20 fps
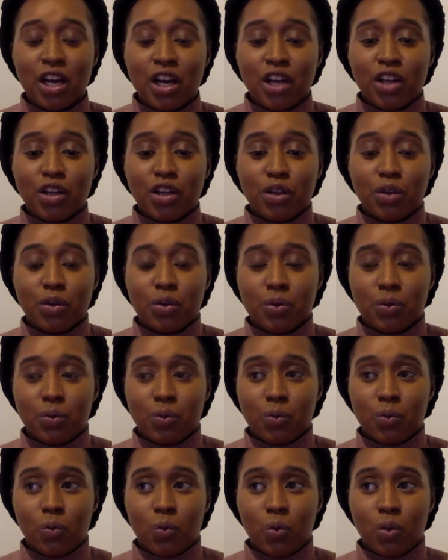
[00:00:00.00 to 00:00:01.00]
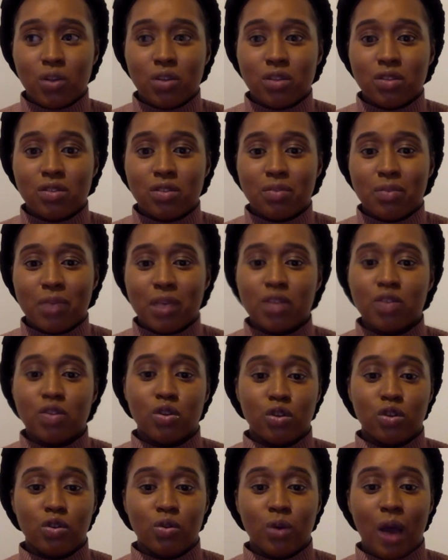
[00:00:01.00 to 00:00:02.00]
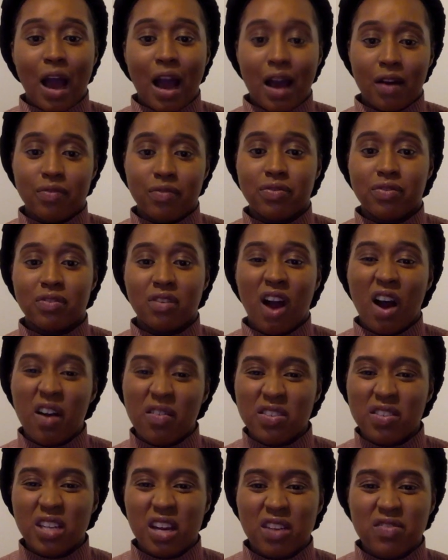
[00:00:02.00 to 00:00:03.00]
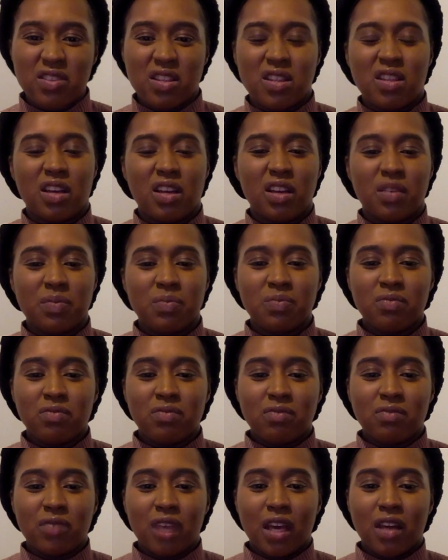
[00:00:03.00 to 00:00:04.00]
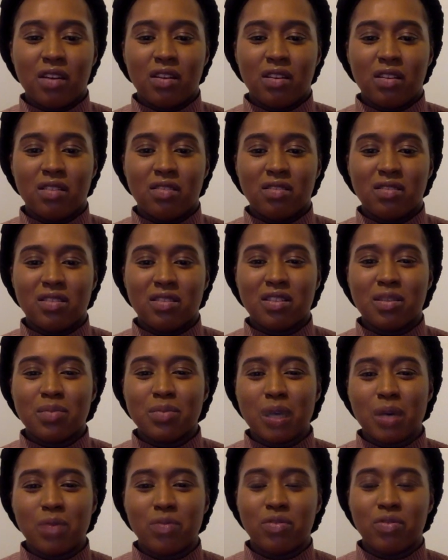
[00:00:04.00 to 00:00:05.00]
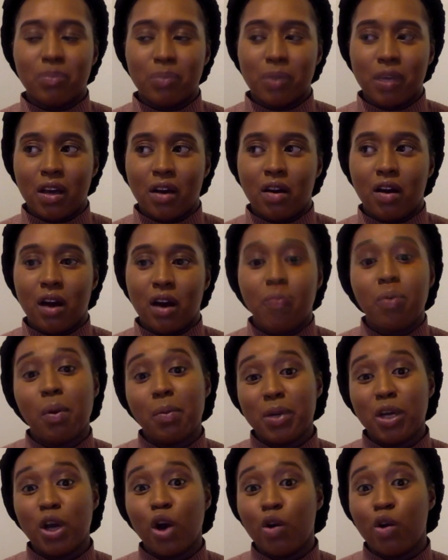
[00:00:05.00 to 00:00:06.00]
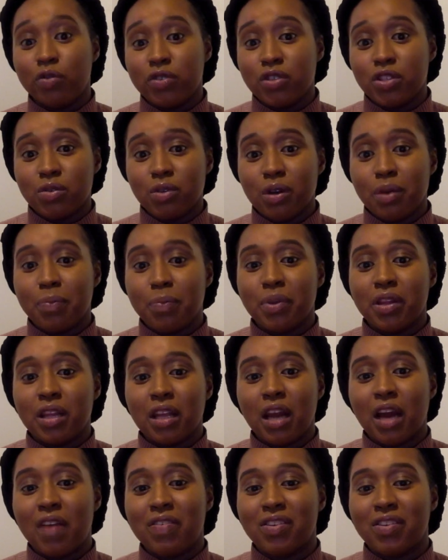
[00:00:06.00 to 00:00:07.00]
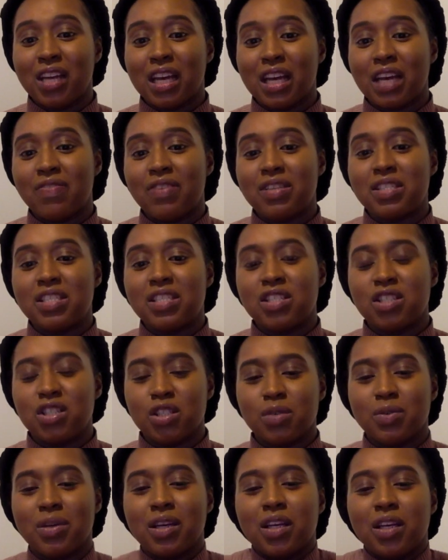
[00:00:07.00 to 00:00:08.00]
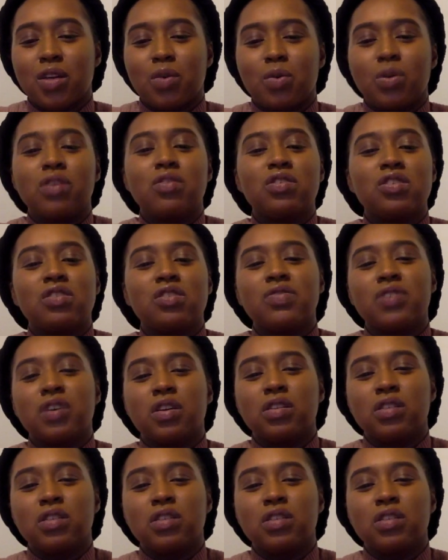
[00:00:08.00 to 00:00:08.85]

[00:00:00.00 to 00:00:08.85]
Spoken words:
you want to make sure you have covered everything. And sometimes for me, I probably overdo it, but then I feel like if I didn't do it, you know, you just feel